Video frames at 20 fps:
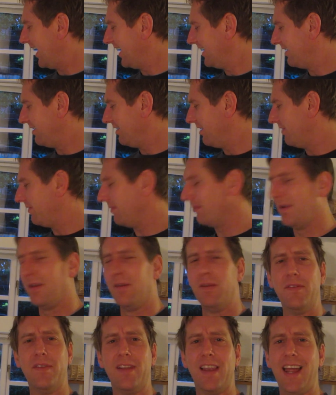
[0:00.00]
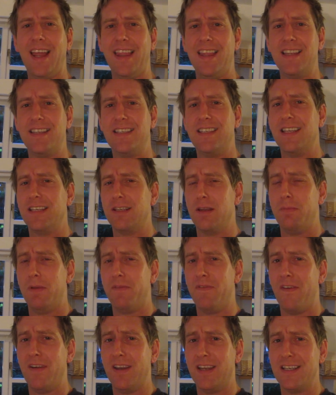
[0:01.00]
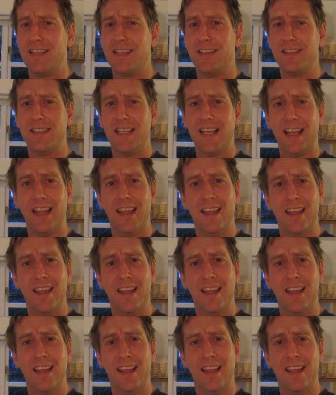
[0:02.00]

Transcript: I don't know if I'm gonna even like this. This could be very disgusting.